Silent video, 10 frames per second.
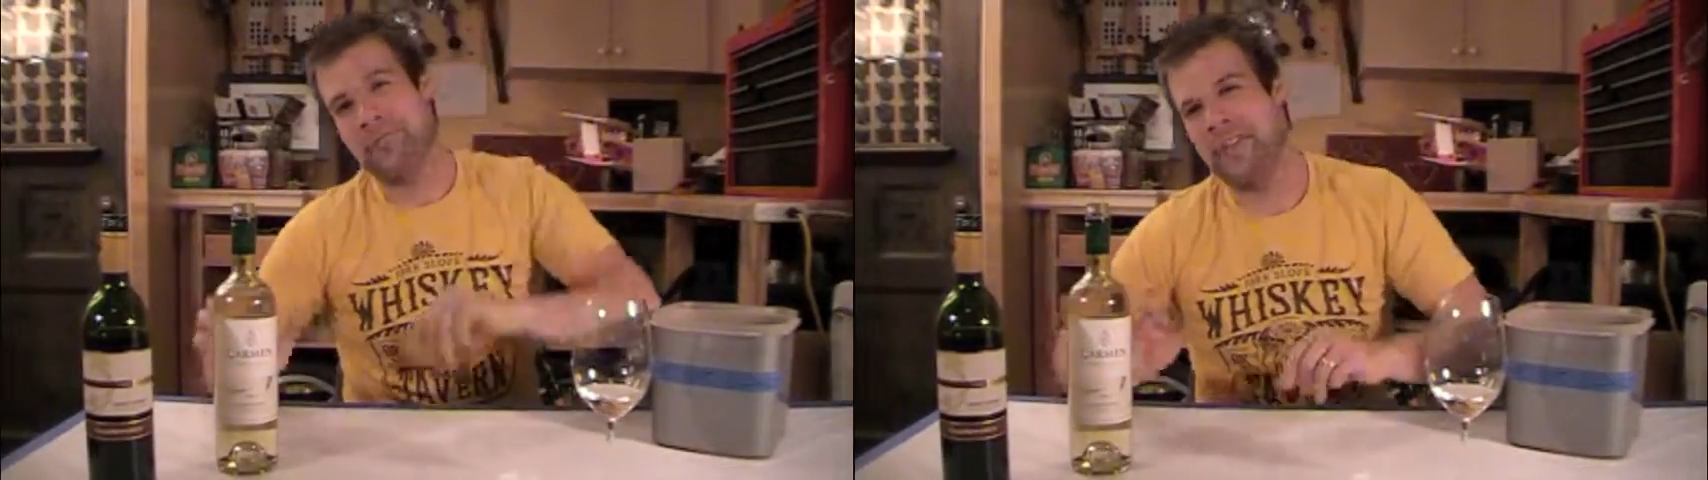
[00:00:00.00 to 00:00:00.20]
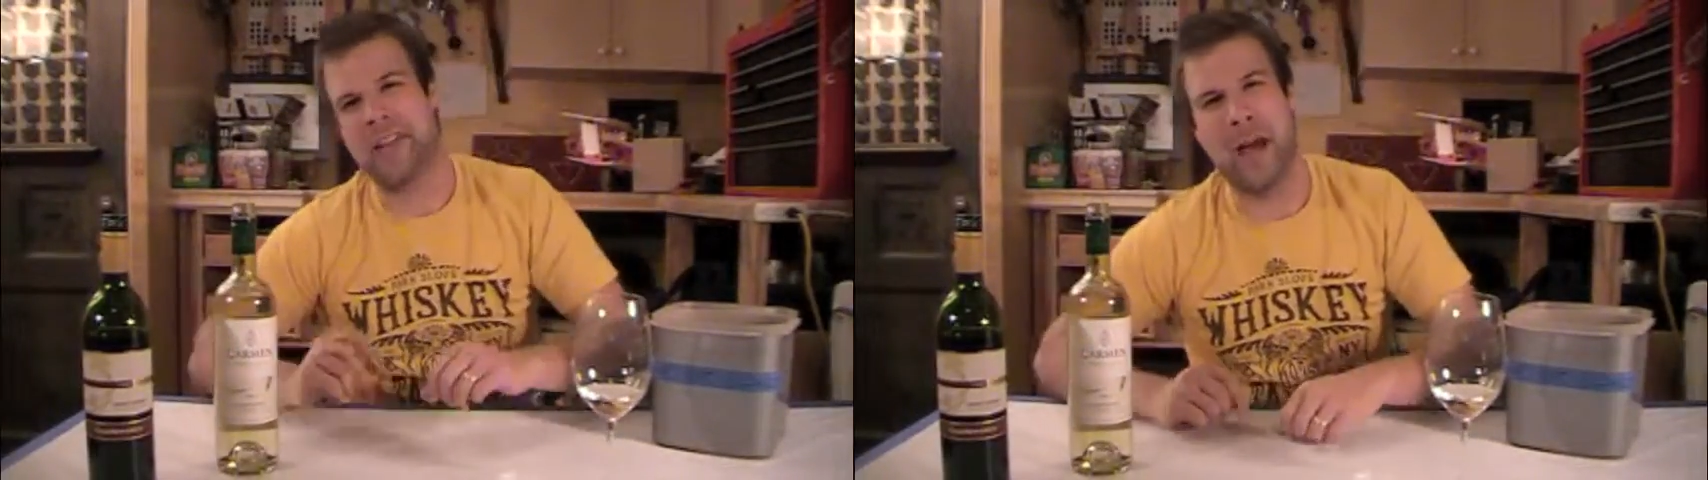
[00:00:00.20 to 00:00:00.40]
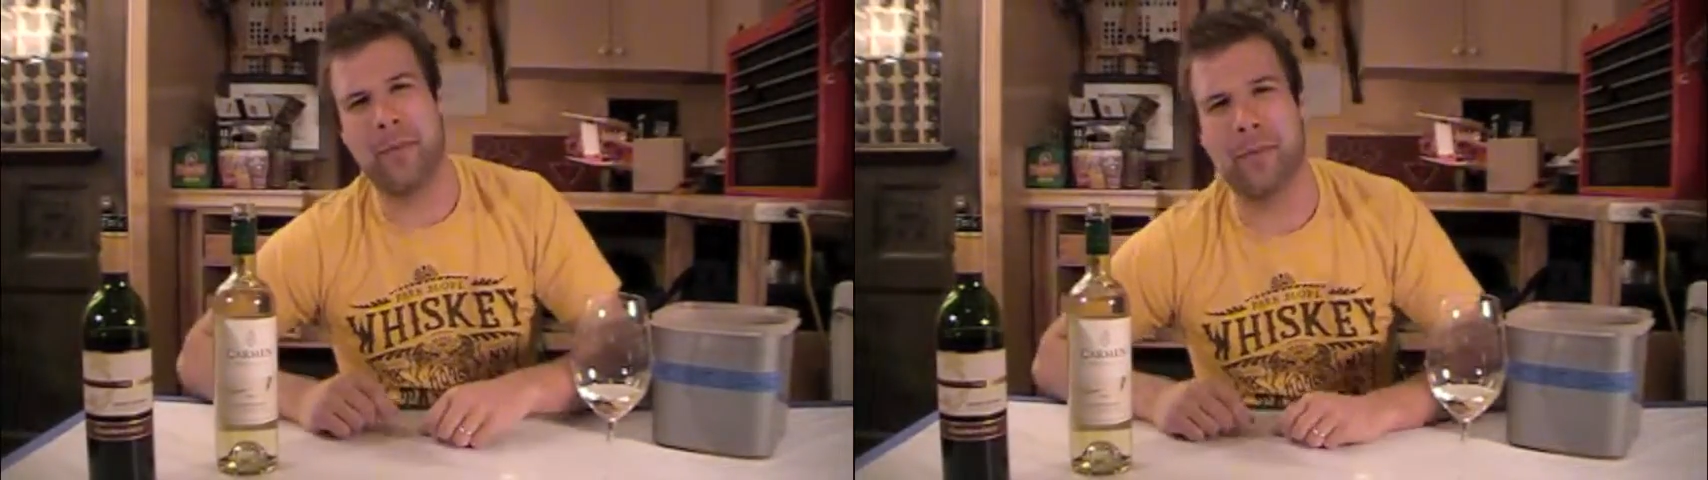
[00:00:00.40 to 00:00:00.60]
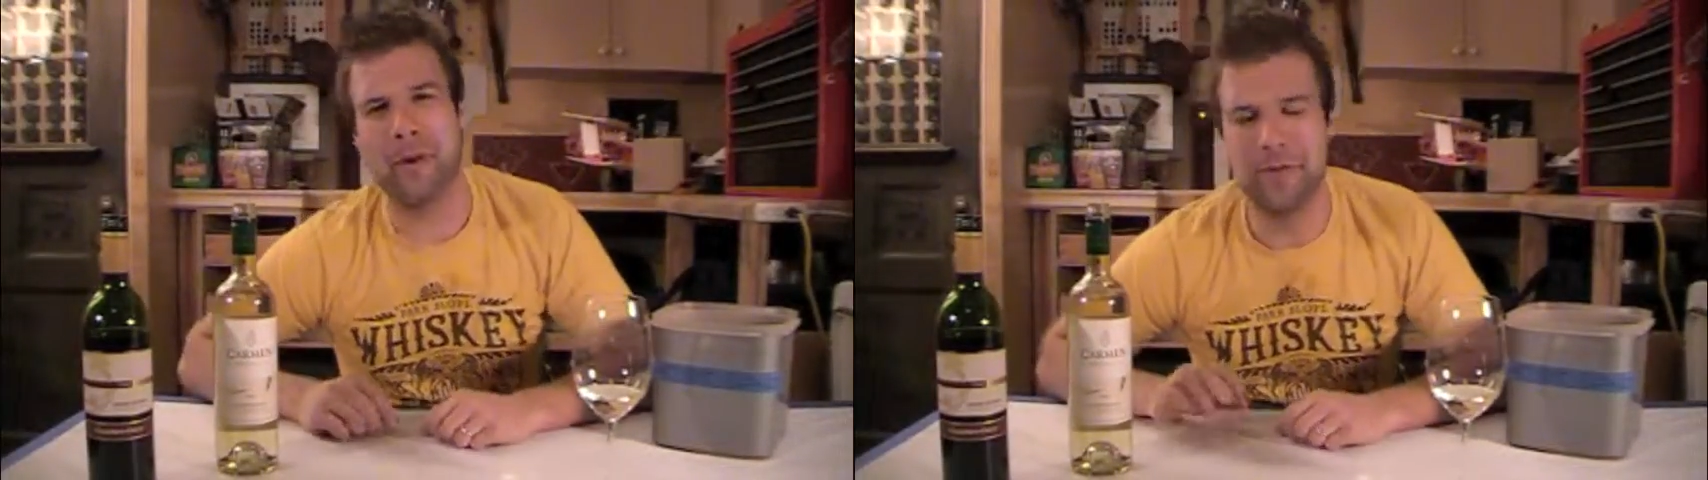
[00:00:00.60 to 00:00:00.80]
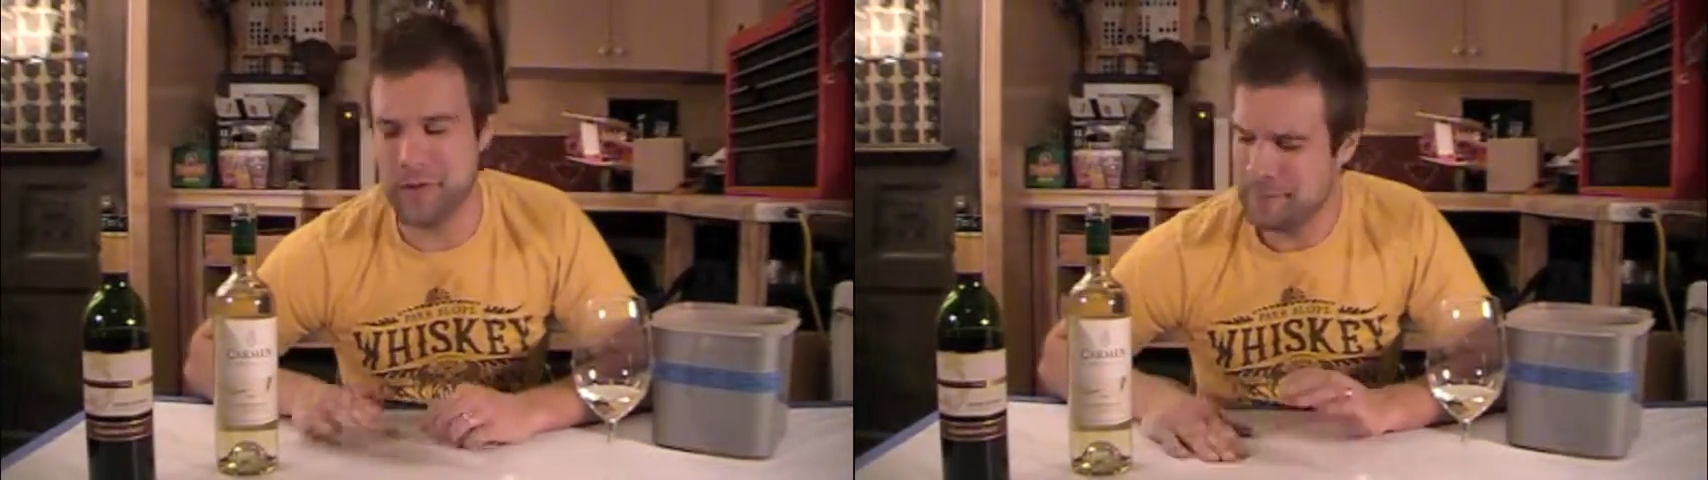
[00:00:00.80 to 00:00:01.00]
in the tab
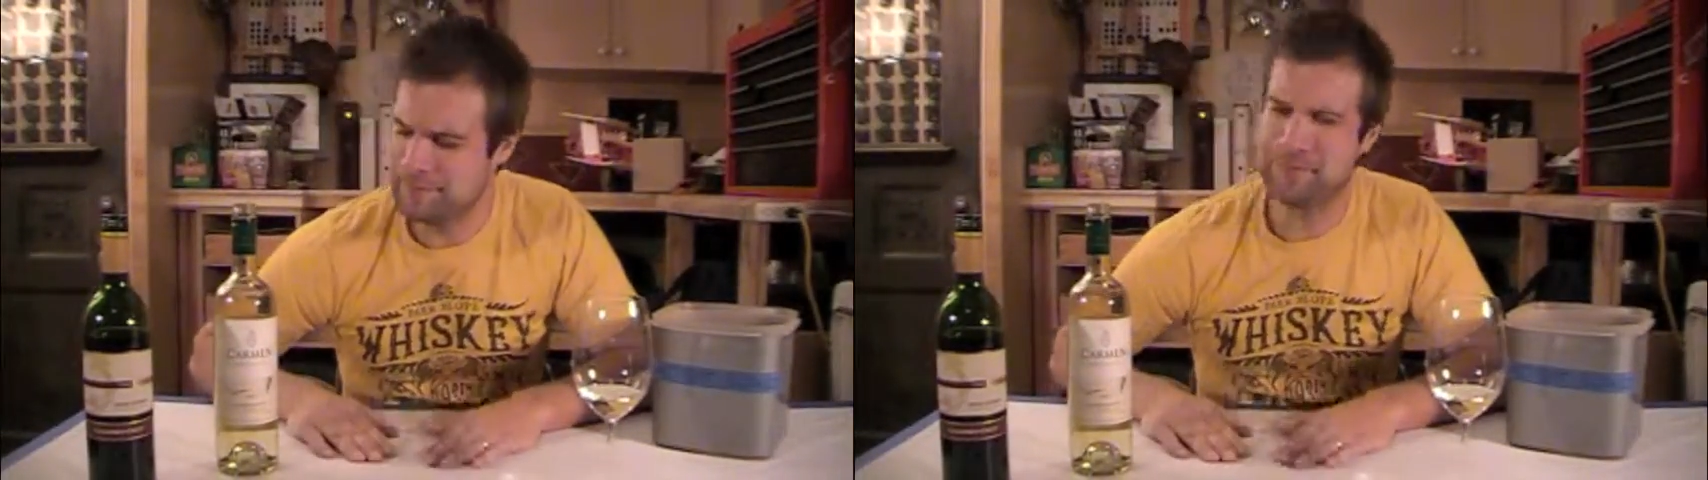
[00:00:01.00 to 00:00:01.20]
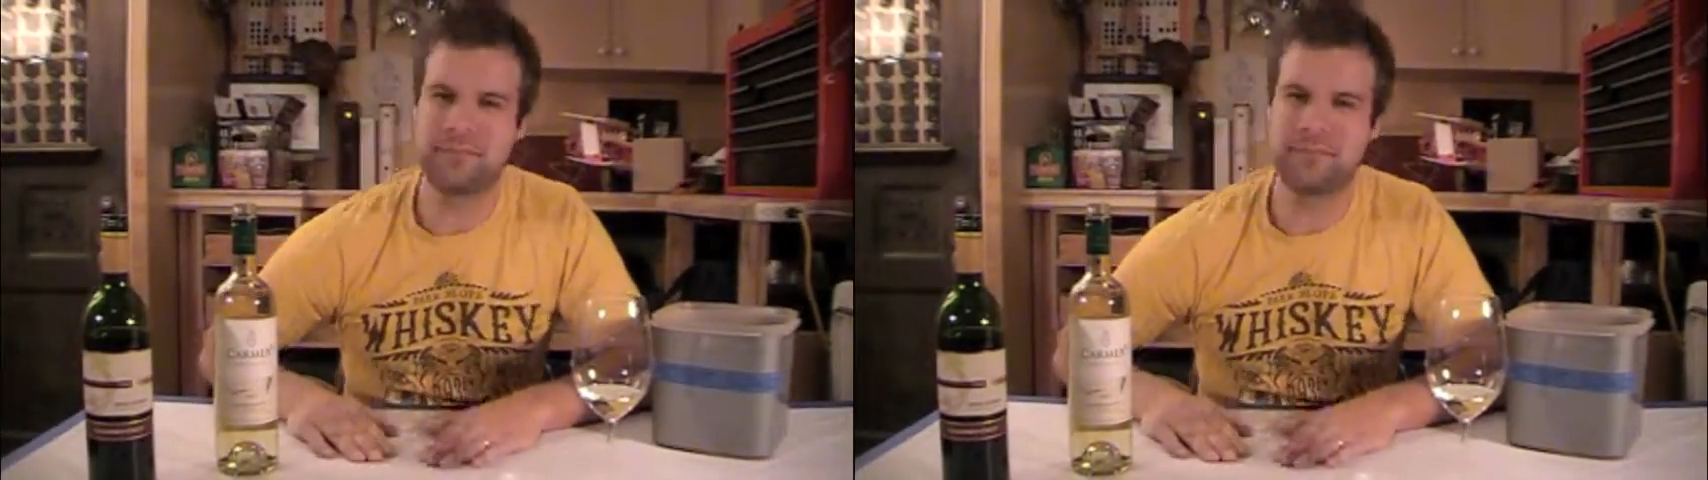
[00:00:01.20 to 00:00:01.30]
above you,